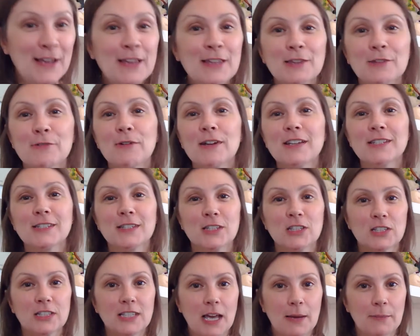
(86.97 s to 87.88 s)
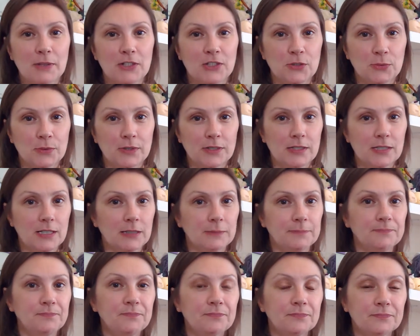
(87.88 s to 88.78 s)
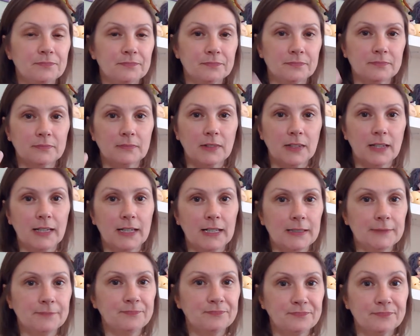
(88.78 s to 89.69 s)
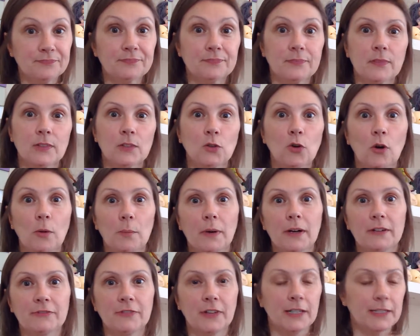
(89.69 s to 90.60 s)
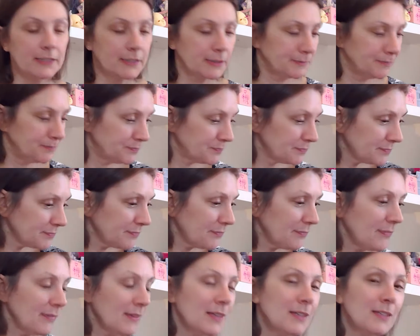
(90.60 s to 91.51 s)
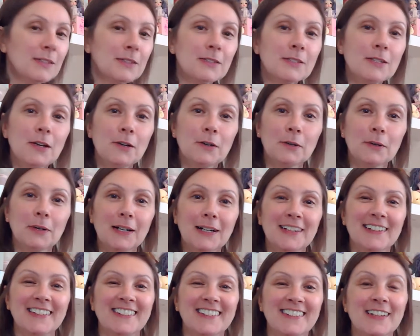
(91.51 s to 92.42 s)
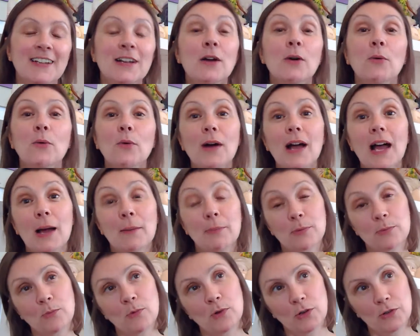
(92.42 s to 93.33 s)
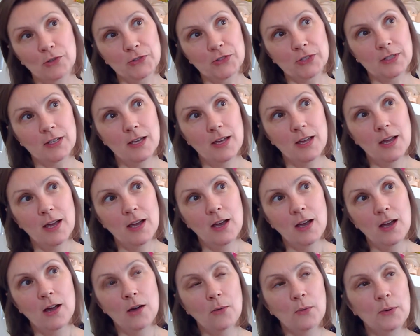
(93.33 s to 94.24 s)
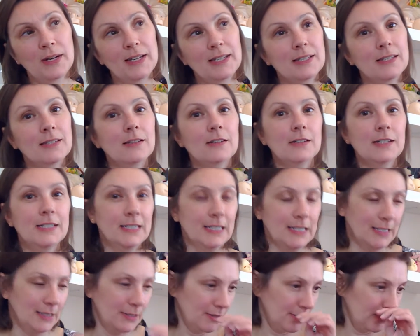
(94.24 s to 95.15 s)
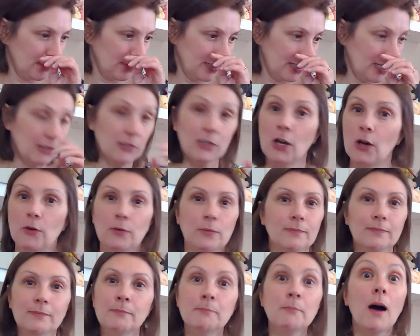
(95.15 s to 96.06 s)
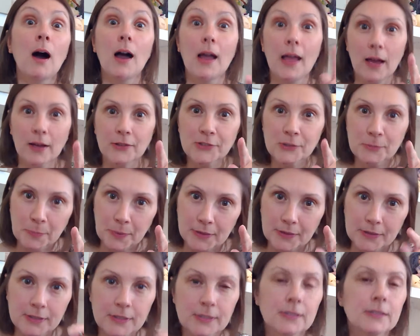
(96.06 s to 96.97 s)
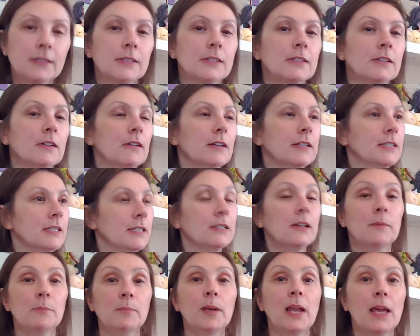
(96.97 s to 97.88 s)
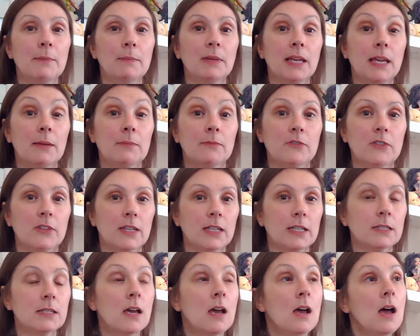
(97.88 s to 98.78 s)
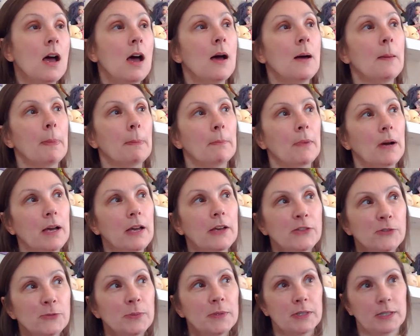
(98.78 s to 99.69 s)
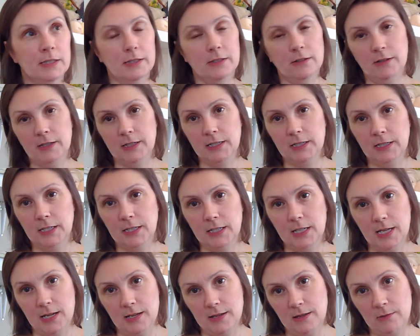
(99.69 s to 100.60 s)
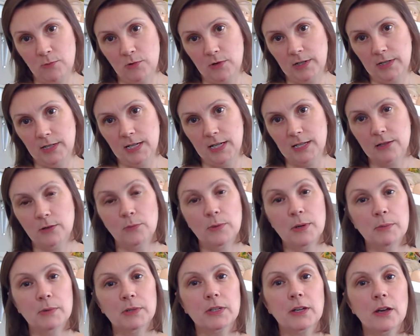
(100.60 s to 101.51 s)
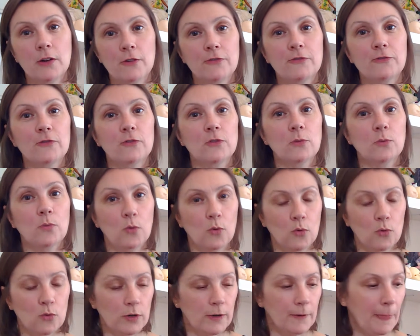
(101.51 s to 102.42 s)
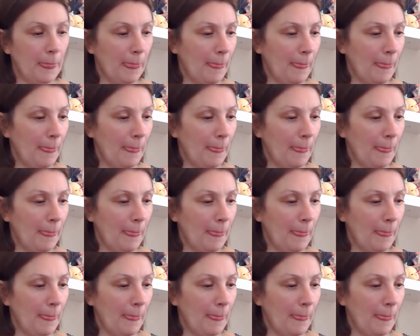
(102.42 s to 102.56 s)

The rest of the damage was, not on my face. So what happened was, we decided one day, no, my husband decided, I'm blaming him for this. My husband decided one day that we would go for a walk,